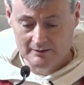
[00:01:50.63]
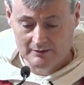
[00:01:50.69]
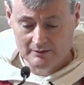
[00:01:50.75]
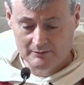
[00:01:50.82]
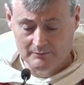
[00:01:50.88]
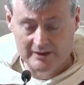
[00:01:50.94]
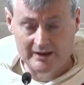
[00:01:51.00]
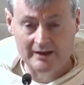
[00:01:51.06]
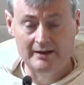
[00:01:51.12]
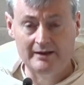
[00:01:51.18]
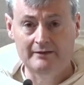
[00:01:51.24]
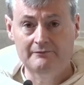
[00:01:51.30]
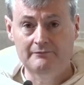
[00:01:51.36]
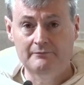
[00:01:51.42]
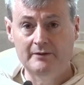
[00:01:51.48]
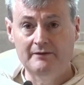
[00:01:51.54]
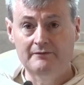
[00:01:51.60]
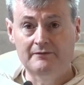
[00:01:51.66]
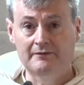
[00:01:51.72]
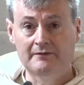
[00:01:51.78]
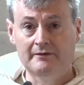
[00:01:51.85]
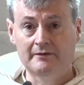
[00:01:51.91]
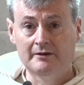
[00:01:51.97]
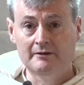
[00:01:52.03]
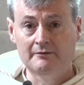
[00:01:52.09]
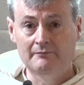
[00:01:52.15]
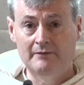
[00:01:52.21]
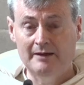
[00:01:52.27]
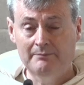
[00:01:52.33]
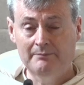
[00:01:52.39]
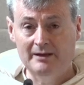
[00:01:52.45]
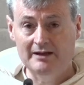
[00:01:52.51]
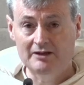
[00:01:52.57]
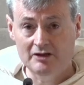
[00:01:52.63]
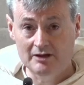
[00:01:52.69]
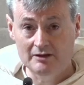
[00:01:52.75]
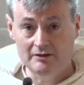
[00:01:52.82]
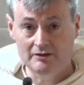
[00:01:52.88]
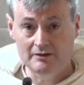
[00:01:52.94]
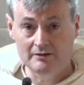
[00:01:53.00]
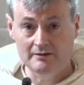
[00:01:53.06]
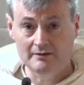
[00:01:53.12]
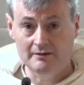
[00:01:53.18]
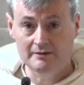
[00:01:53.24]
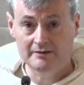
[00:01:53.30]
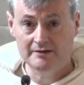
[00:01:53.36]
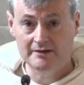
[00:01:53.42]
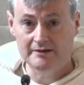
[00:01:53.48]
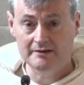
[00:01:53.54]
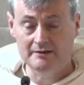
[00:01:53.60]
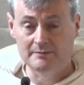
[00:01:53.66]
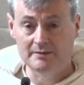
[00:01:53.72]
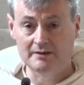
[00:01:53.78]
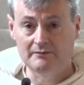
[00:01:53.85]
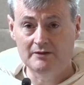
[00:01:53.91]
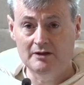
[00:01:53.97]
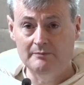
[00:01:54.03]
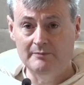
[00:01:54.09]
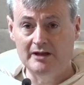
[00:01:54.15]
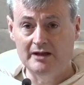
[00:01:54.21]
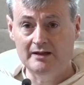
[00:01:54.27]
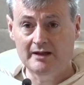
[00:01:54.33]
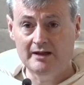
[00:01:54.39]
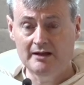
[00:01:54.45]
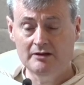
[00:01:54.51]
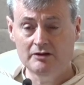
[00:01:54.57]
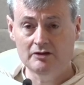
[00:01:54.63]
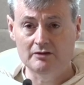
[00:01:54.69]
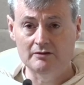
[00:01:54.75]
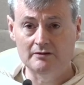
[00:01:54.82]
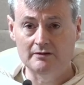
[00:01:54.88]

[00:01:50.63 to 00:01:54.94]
We live with rapidly changing systems of communication.